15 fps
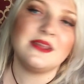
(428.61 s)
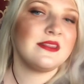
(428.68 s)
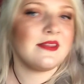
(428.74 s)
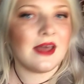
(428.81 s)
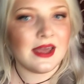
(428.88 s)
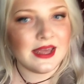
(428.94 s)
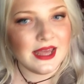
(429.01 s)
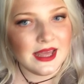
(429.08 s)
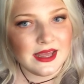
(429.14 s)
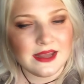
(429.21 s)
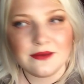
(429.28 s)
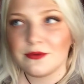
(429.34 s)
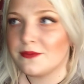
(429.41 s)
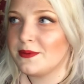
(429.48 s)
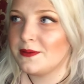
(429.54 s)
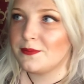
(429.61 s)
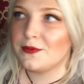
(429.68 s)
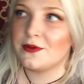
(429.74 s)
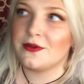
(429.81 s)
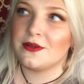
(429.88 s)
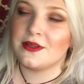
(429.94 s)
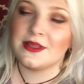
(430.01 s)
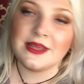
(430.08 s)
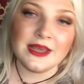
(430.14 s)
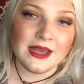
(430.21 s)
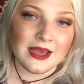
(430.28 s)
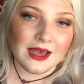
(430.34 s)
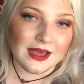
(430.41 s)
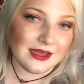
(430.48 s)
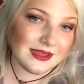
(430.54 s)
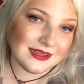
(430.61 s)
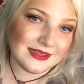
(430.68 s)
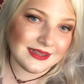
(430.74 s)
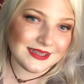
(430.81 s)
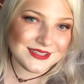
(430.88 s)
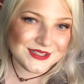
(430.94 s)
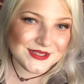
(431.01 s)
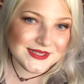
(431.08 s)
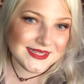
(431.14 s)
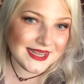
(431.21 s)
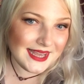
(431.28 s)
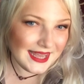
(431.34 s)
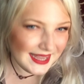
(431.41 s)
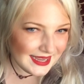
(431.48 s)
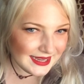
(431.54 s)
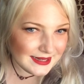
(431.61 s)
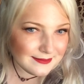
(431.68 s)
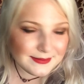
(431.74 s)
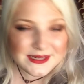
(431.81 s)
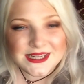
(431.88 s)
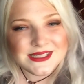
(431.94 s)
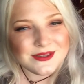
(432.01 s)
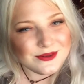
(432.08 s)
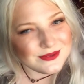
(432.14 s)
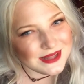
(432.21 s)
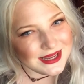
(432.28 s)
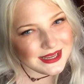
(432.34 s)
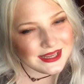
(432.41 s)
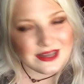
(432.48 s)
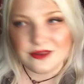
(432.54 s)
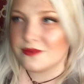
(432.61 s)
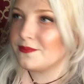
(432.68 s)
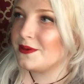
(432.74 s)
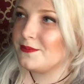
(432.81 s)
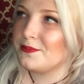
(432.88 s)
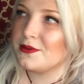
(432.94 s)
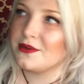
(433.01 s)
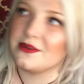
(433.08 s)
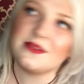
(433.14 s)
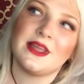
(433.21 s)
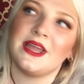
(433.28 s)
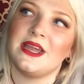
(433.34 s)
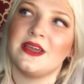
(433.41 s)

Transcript: I hate when people, I shouldn't say hate, but I don't like it when people are like,